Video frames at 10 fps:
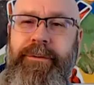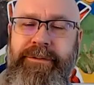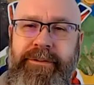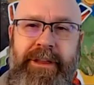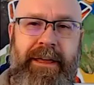will
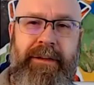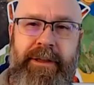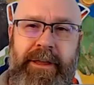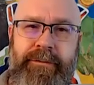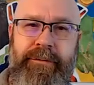just have
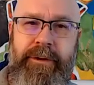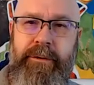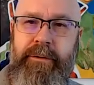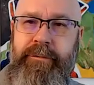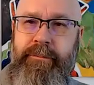a
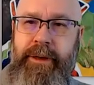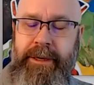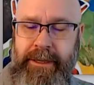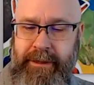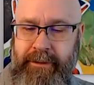view of
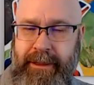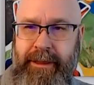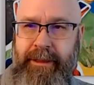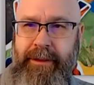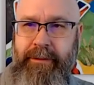money
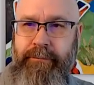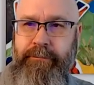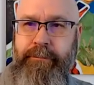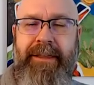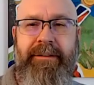that
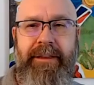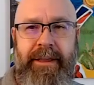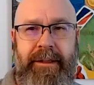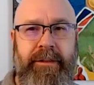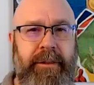makes
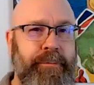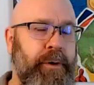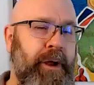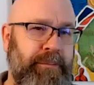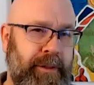it the
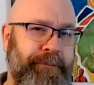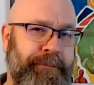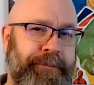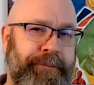problem.